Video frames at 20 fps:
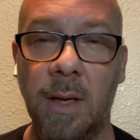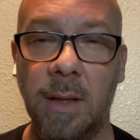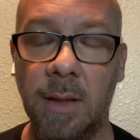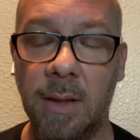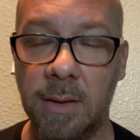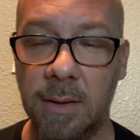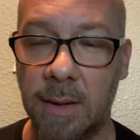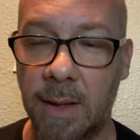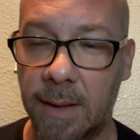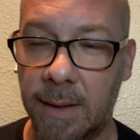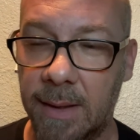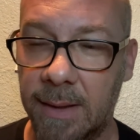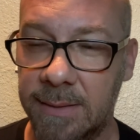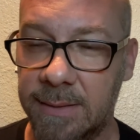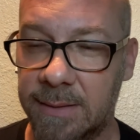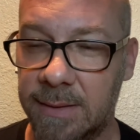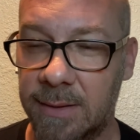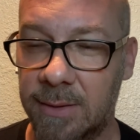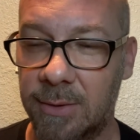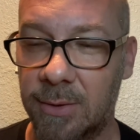Like I
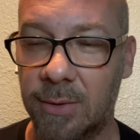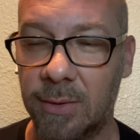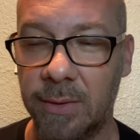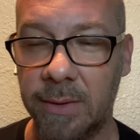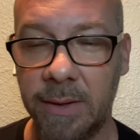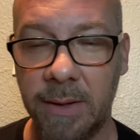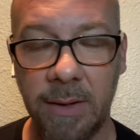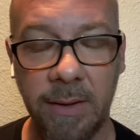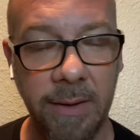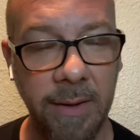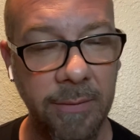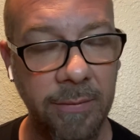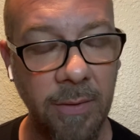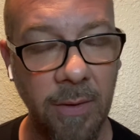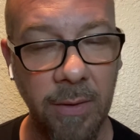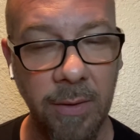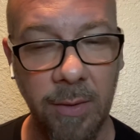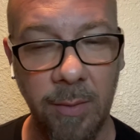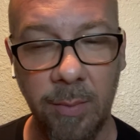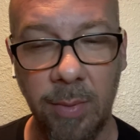said earlier, if
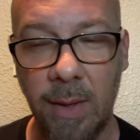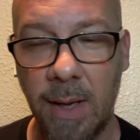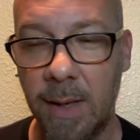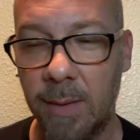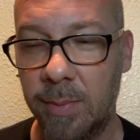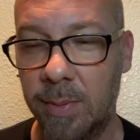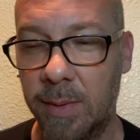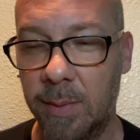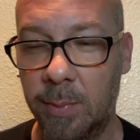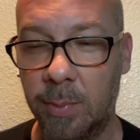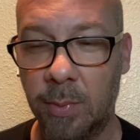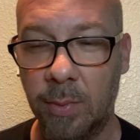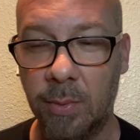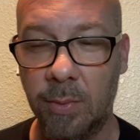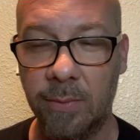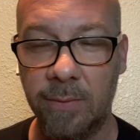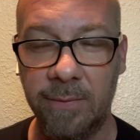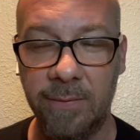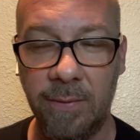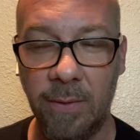all the black
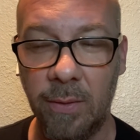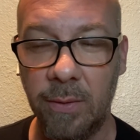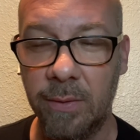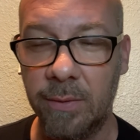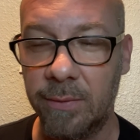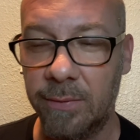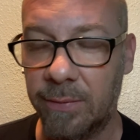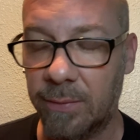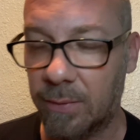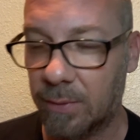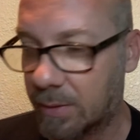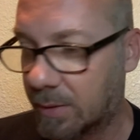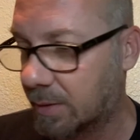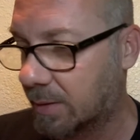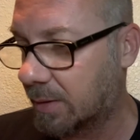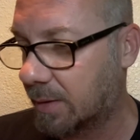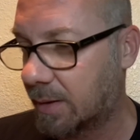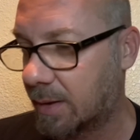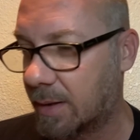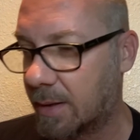people voted
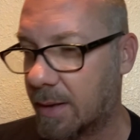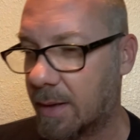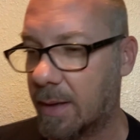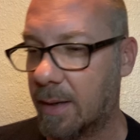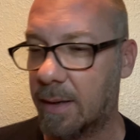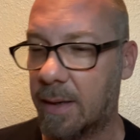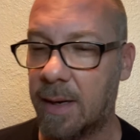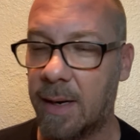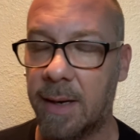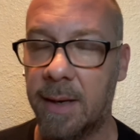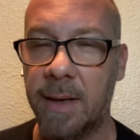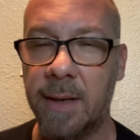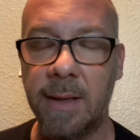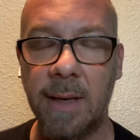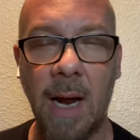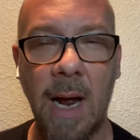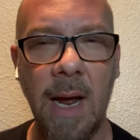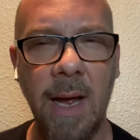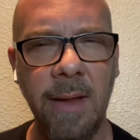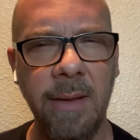for
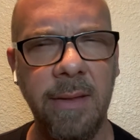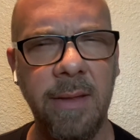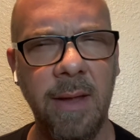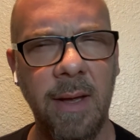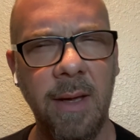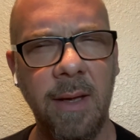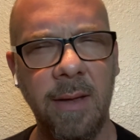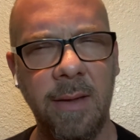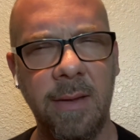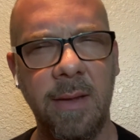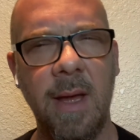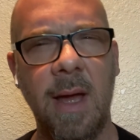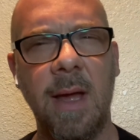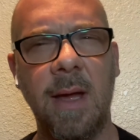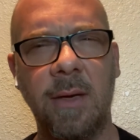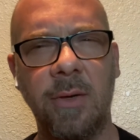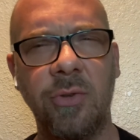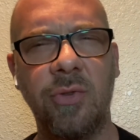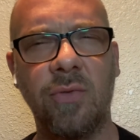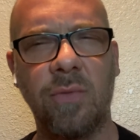Cayenne, I think
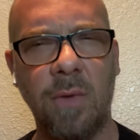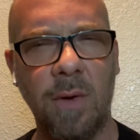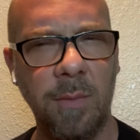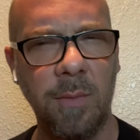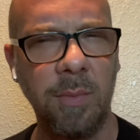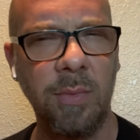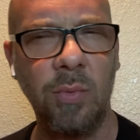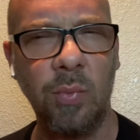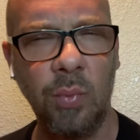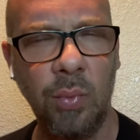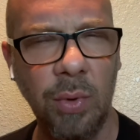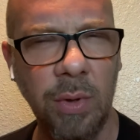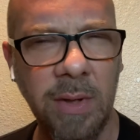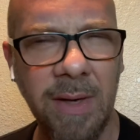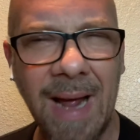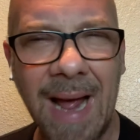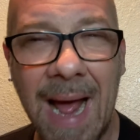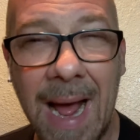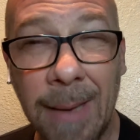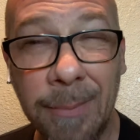that Trump
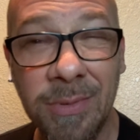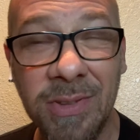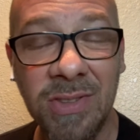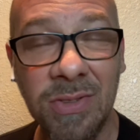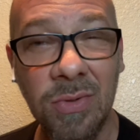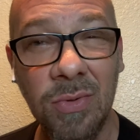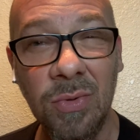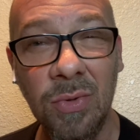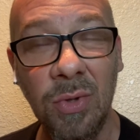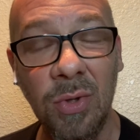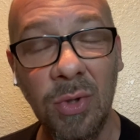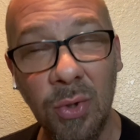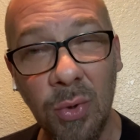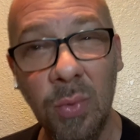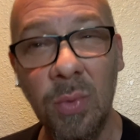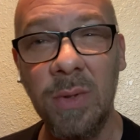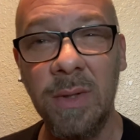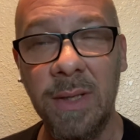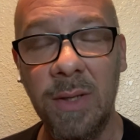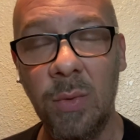would
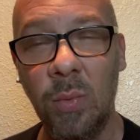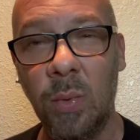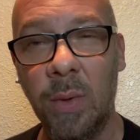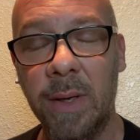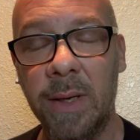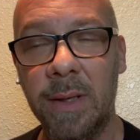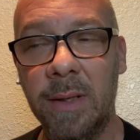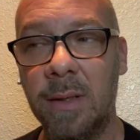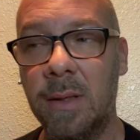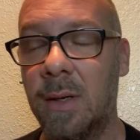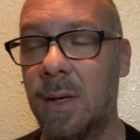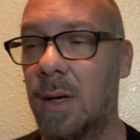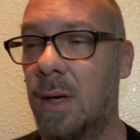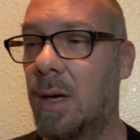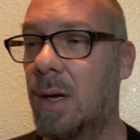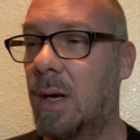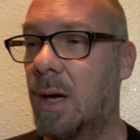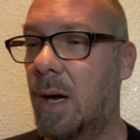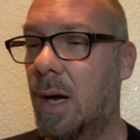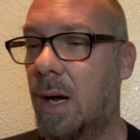absolutely win,
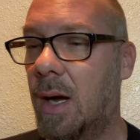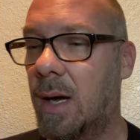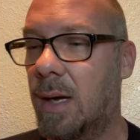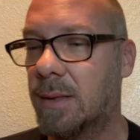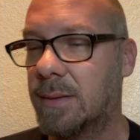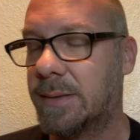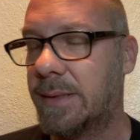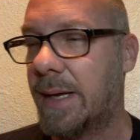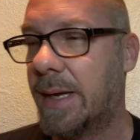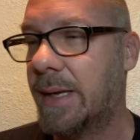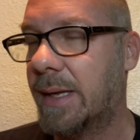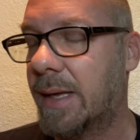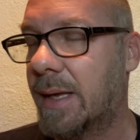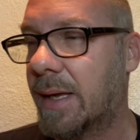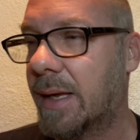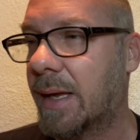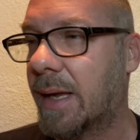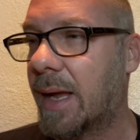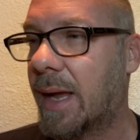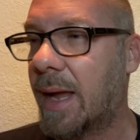
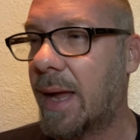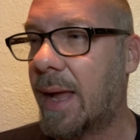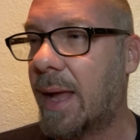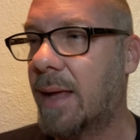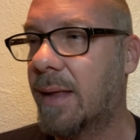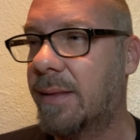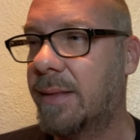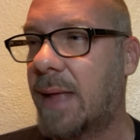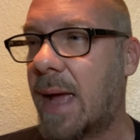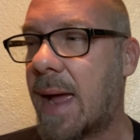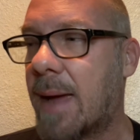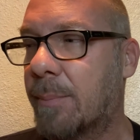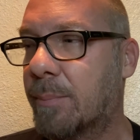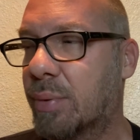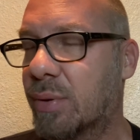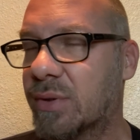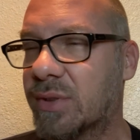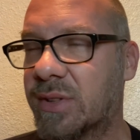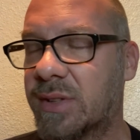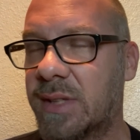taking that
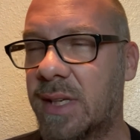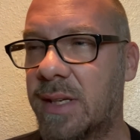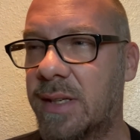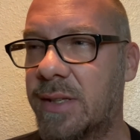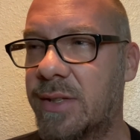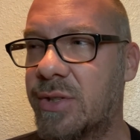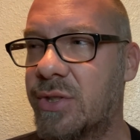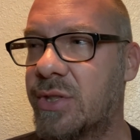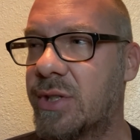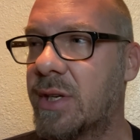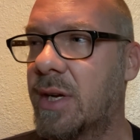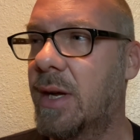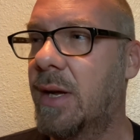percentage.